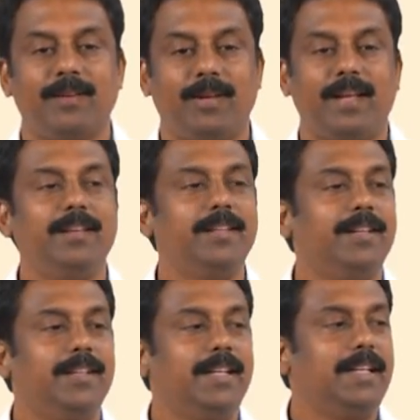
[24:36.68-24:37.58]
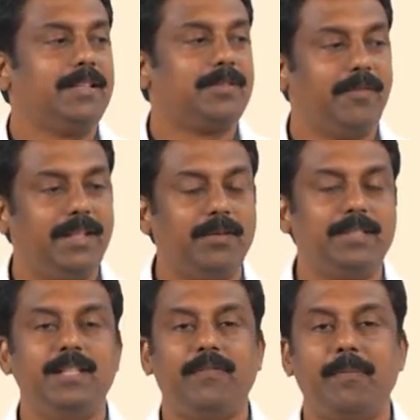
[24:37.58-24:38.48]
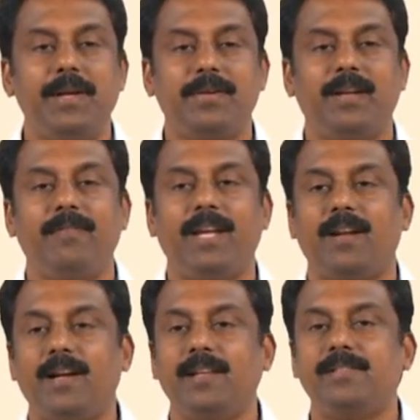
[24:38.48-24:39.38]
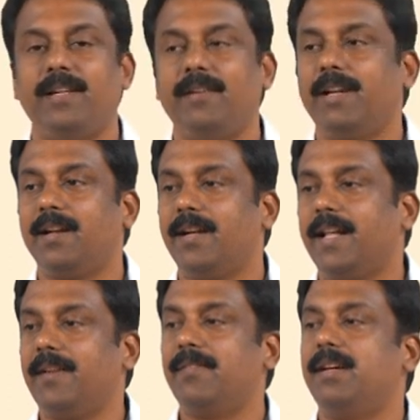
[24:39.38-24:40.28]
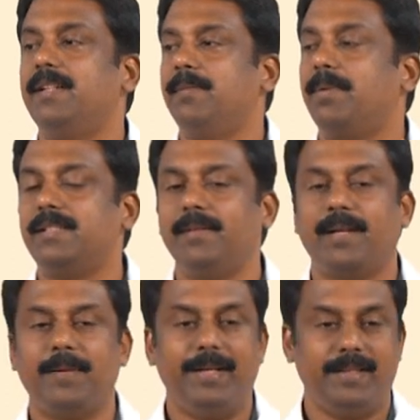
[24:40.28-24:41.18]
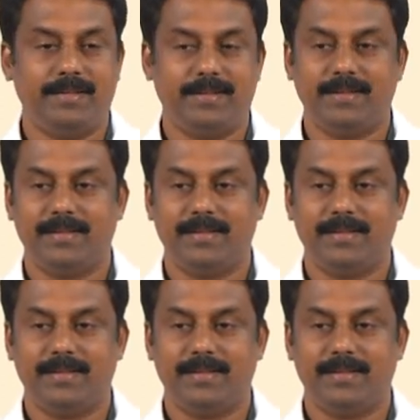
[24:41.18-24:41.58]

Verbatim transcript: Okay. So, without the information we cannot achieve we cannot arrive at the pulsing parameters